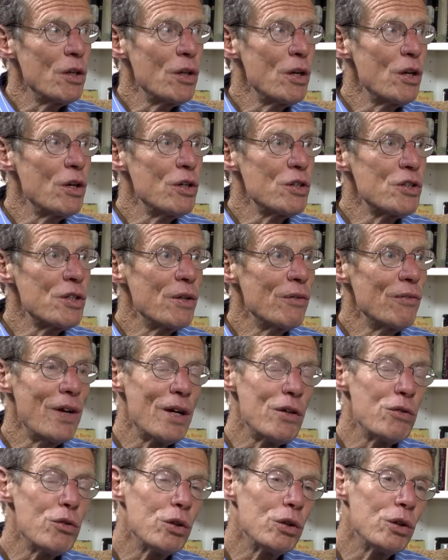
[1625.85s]
There's the
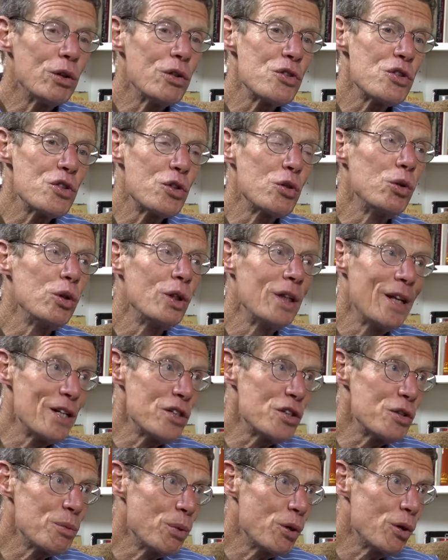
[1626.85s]
federal school
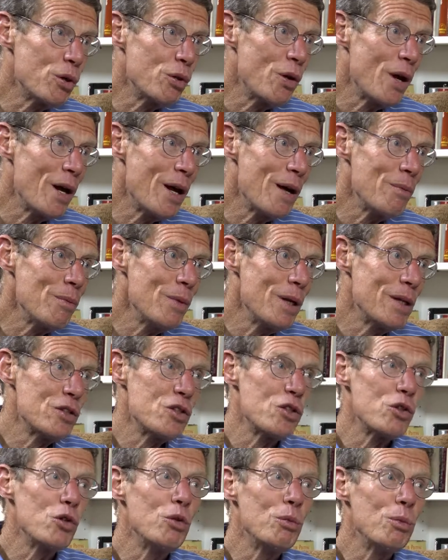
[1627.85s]
lunch program
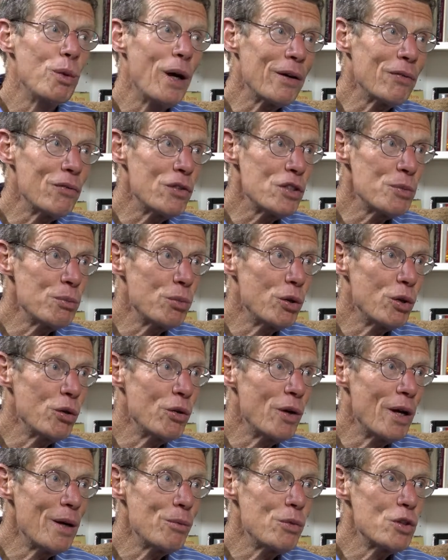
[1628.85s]
and school breakfast
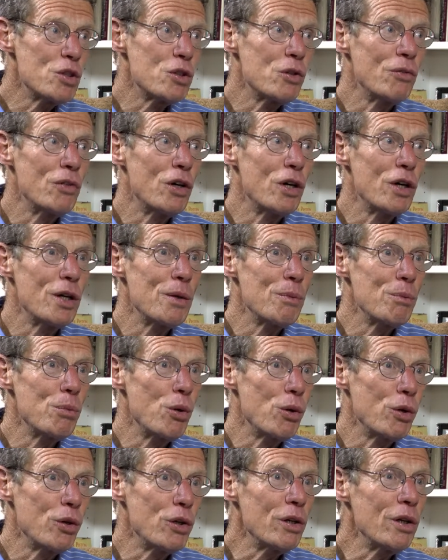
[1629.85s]
program, which are very
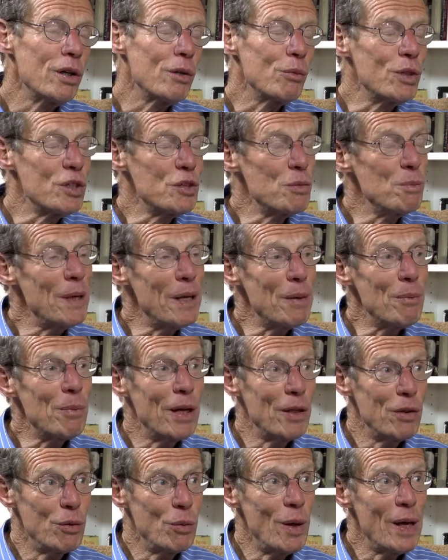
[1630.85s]
important, and which mean,
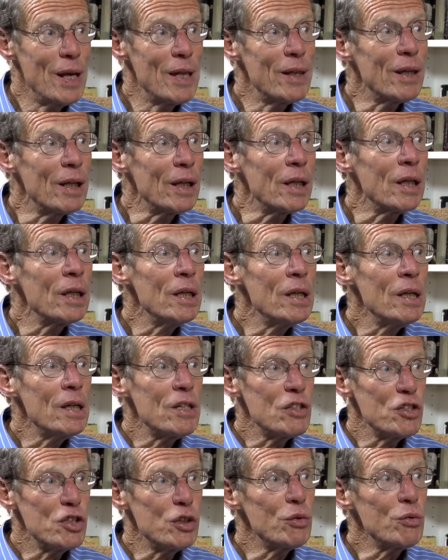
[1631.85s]
by the way, that
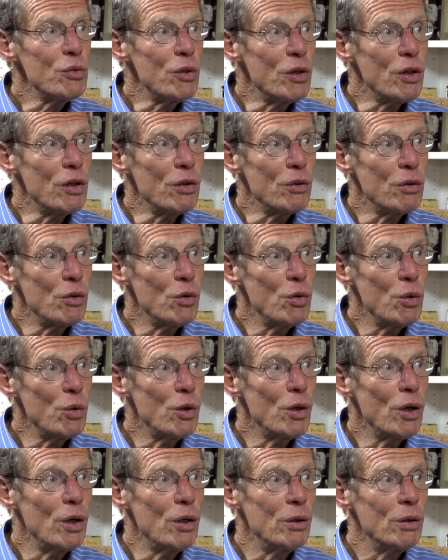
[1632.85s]
children are, who
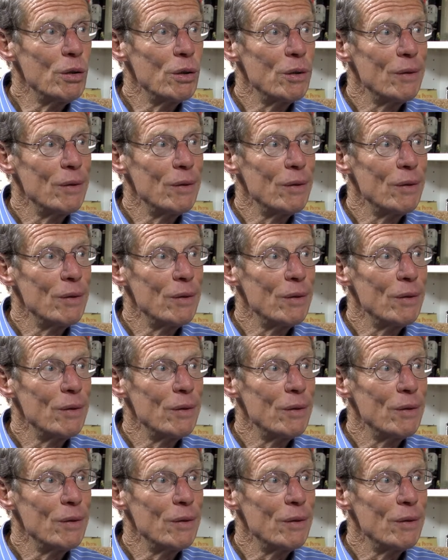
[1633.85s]
are